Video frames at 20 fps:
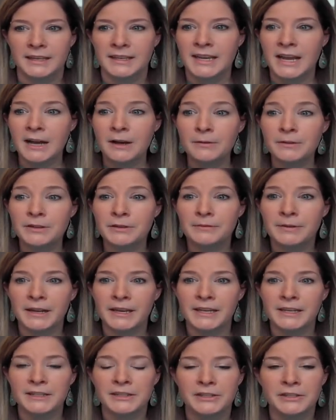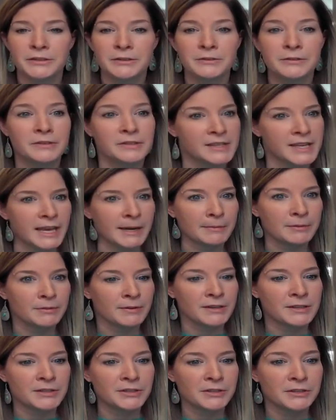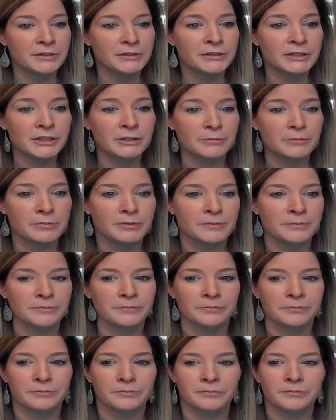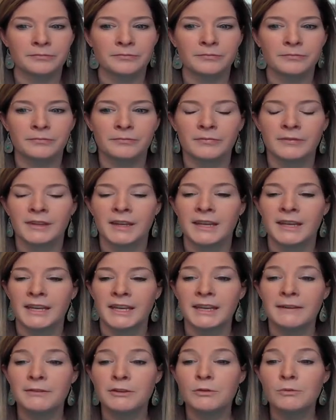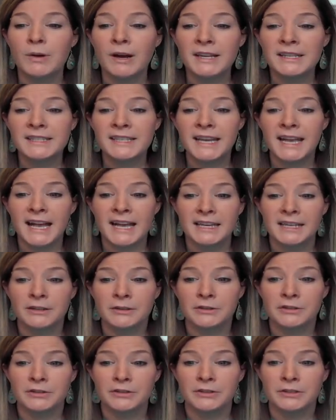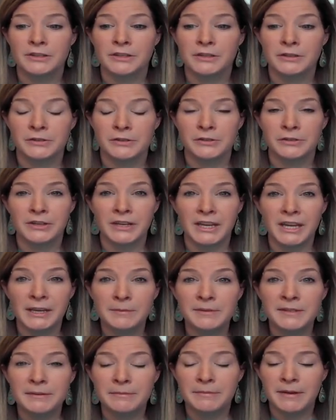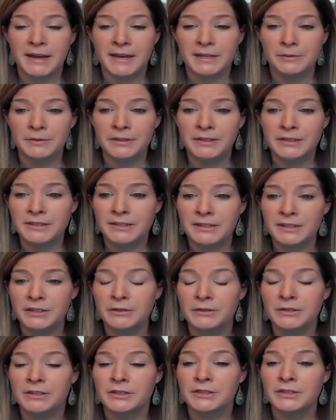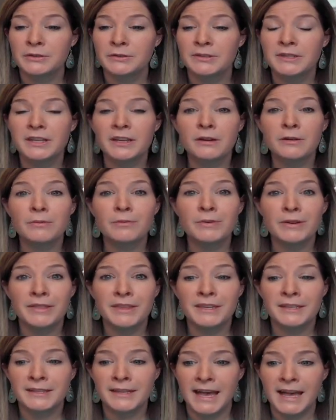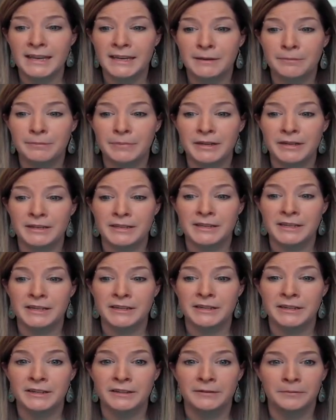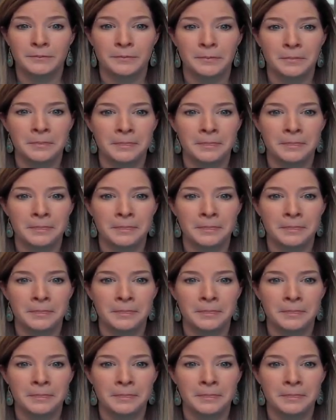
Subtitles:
Now you're ready to set up the rest of your group. If you want to edit your student usernames and passwords, you can do so with this edit button here.